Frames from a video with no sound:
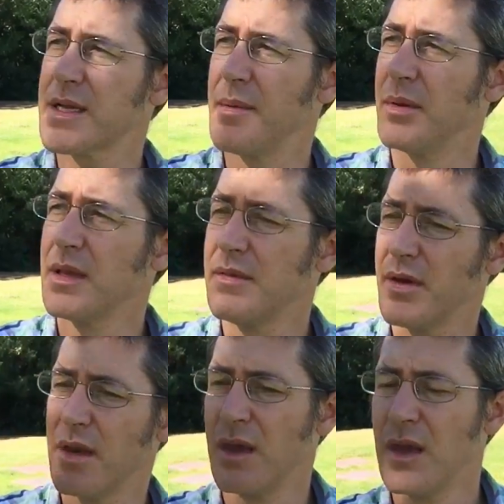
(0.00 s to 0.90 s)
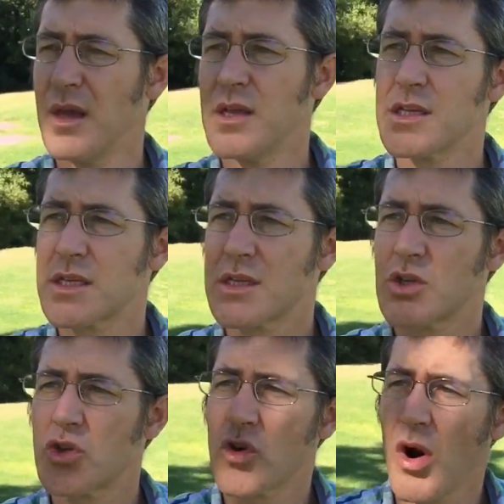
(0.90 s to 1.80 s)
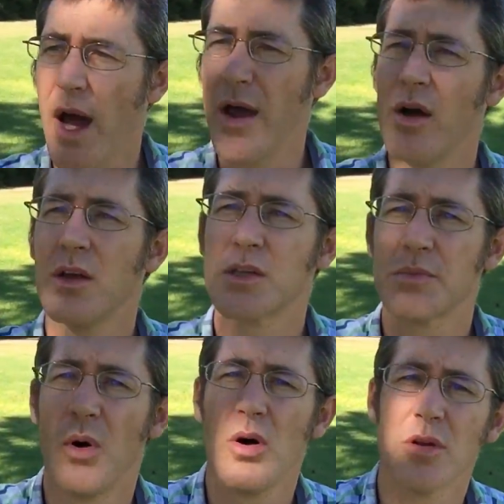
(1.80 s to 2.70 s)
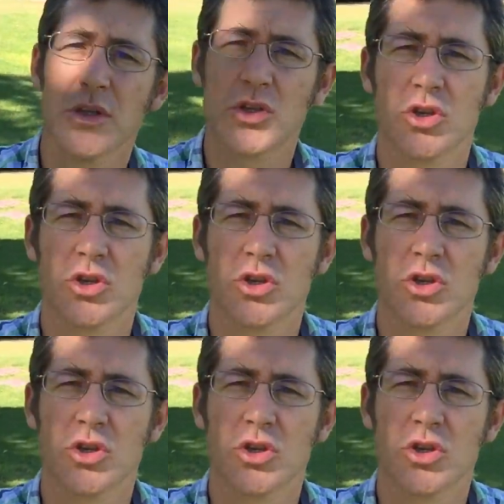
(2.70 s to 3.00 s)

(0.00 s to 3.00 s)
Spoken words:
I believe in small